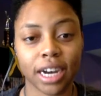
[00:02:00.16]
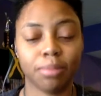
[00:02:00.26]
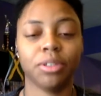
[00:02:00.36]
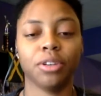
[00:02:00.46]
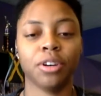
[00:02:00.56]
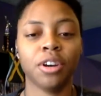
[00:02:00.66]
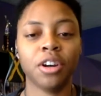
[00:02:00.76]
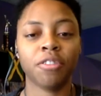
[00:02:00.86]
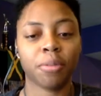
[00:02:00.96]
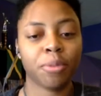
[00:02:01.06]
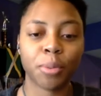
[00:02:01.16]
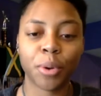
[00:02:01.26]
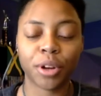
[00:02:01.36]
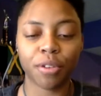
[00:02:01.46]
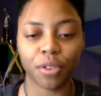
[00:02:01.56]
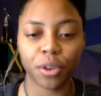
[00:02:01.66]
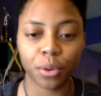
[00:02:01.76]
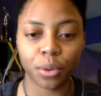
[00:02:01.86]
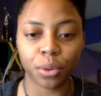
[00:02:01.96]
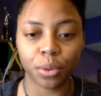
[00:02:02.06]
stopped. So from your point of
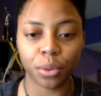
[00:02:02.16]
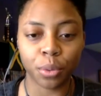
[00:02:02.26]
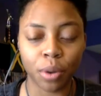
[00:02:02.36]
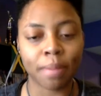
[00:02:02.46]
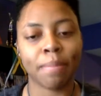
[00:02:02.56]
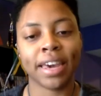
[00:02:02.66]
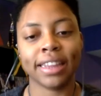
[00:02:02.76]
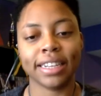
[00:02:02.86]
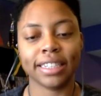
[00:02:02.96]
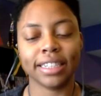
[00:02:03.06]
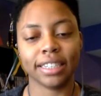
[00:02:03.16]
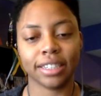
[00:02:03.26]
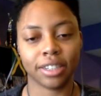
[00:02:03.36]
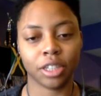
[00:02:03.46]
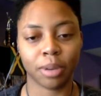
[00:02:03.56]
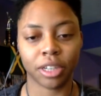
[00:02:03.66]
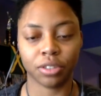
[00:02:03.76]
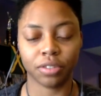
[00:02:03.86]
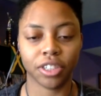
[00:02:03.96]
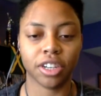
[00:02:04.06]
view, what made this season so
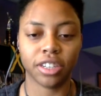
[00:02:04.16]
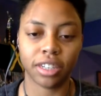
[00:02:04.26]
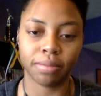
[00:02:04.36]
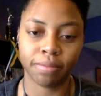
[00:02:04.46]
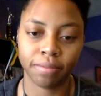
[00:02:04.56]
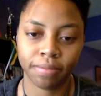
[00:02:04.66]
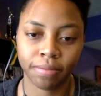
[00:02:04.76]
special for your team?